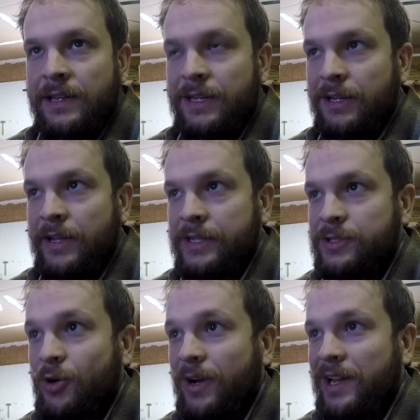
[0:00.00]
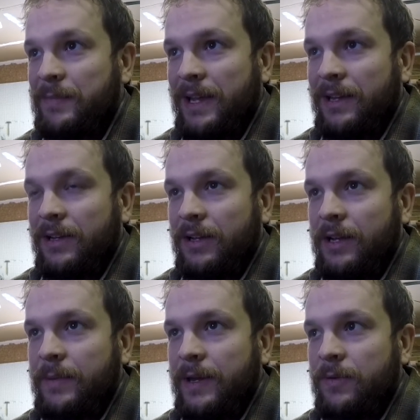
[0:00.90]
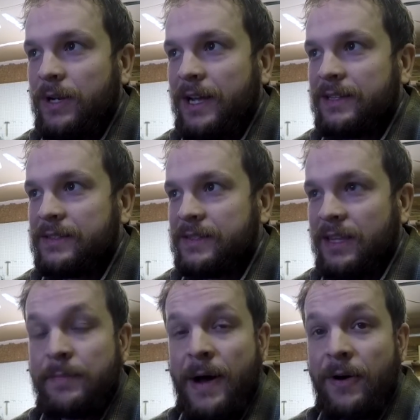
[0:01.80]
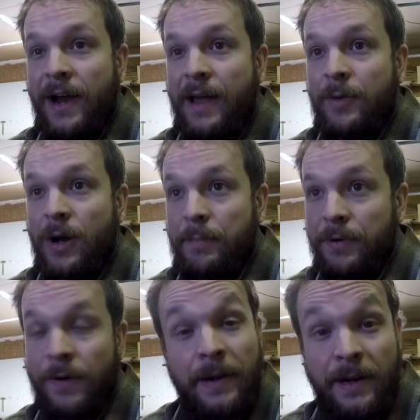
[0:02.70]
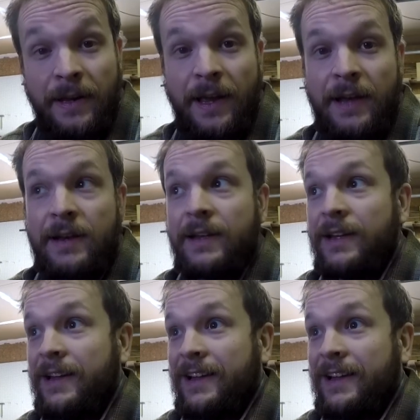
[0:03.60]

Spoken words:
the historian in me would like to see the power hammer up and running again,